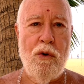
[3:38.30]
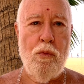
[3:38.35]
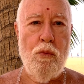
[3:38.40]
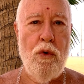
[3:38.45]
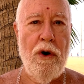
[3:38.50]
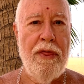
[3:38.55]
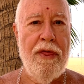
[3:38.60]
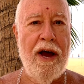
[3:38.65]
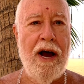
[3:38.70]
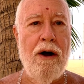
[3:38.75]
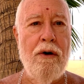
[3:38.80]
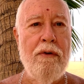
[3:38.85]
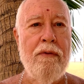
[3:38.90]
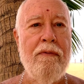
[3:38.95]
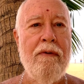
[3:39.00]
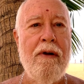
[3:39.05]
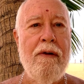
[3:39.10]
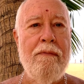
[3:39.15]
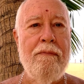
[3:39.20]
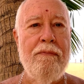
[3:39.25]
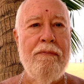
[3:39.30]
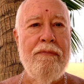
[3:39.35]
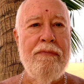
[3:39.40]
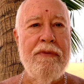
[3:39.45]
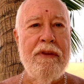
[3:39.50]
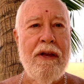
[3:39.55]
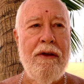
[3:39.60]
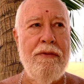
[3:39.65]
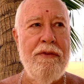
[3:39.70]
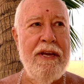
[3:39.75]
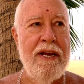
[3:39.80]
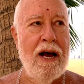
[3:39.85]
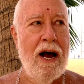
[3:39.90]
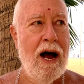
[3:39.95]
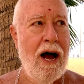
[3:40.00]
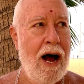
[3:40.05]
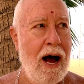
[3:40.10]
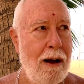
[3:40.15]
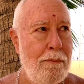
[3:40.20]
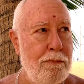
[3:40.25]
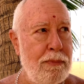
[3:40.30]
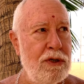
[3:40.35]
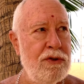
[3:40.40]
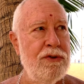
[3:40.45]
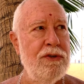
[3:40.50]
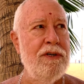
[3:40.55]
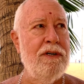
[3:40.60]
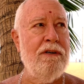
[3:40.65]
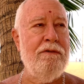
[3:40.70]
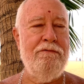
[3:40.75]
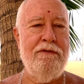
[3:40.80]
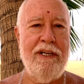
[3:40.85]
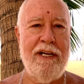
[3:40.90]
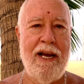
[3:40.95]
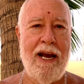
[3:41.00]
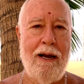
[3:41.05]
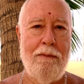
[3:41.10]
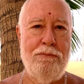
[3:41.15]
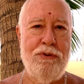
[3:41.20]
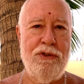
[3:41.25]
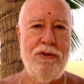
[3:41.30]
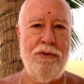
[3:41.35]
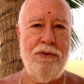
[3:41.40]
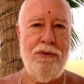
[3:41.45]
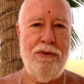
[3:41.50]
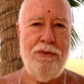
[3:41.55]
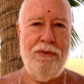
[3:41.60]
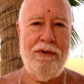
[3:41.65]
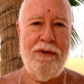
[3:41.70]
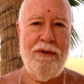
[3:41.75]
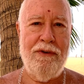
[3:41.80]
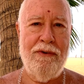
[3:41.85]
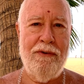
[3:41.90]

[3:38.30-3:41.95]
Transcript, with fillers: without the opposite of the Absolute.